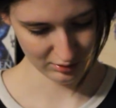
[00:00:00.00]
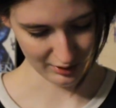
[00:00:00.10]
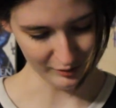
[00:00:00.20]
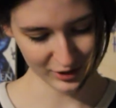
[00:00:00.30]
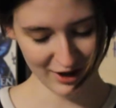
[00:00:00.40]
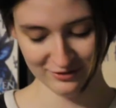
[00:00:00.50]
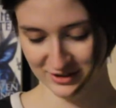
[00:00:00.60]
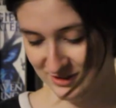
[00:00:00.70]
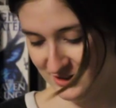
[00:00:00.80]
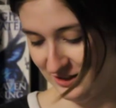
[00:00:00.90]
I will have
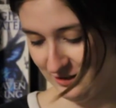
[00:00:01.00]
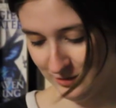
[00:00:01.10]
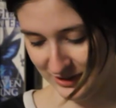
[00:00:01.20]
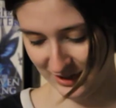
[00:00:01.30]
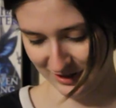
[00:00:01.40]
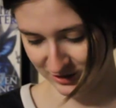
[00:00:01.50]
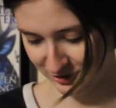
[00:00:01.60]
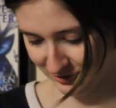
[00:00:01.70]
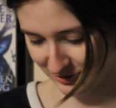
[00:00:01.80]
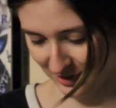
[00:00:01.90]
to see what they
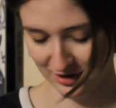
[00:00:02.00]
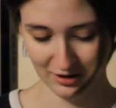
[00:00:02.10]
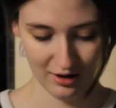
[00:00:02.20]
actually say,